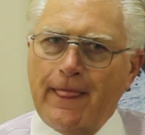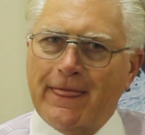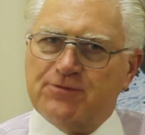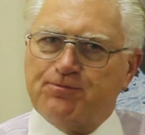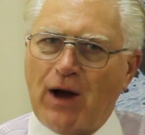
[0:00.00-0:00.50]

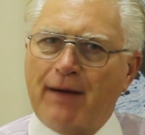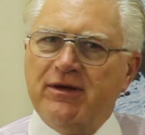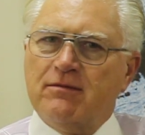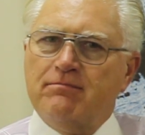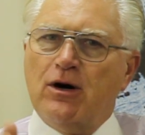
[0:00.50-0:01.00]
is probably
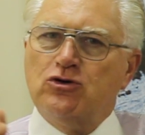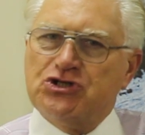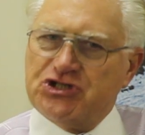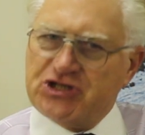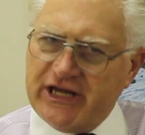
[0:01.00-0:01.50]
the
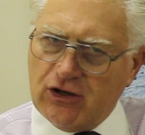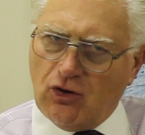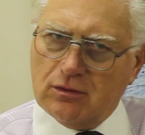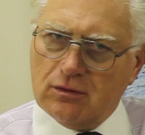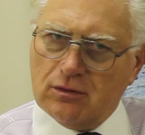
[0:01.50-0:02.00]
most single